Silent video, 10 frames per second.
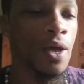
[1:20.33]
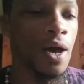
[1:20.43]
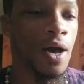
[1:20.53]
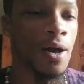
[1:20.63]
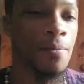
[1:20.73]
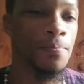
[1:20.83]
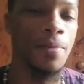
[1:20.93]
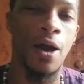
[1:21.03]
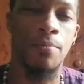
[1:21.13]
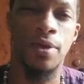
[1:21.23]

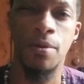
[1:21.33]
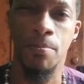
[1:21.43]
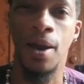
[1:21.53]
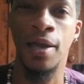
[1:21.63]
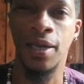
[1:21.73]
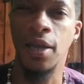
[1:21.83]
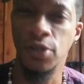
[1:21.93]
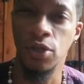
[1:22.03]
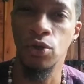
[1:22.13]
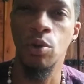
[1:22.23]
I'll be combining. I
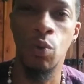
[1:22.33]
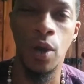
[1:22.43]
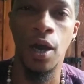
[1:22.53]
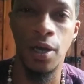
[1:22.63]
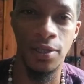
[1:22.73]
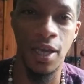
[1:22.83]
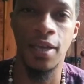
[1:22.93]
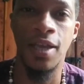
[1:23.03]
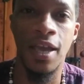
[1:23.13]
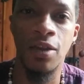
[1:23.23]
used to do a
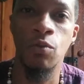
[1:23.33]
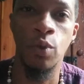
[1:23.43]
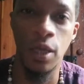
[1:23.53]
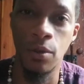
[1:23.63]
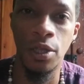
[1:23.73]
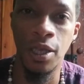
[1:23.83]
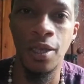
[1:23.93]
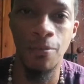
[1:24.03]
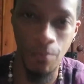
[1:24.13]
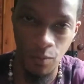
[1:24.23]
dedicated
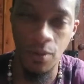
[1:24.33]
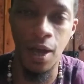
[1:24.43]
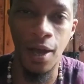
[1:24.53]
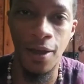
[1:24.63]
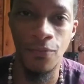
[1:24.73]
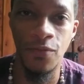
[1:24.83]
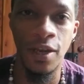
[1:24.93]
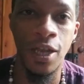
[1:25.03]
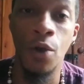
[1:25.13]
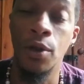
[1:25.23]
weekly
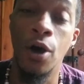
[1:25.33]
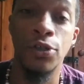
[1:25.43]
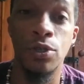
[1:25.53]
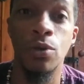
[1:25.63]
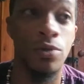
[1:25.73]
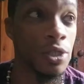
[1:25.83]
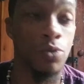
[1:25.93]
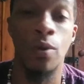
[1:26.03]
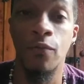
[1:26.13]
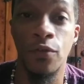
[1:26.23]
video and also
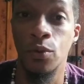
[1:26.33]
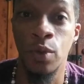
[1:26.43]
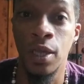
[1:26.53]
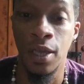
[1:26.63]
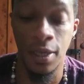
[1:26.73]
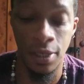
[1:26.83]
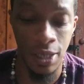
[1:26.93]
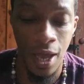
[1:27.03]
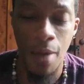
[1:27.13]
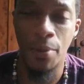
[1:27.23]
just one for the weekends,
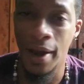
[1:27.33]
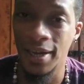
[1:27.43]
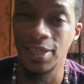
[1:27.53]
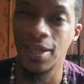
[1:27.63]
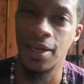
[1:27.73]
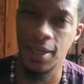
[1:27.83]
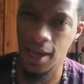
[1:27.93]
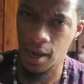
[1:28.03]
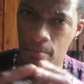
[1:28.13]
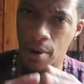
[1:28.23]
but I decided to
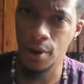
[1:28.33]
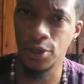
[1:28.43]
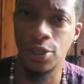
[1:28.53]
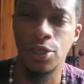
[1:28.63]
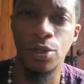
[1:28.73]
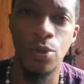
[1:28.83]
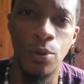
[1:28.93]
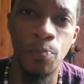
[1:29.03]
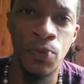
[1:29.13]
kind of merge the two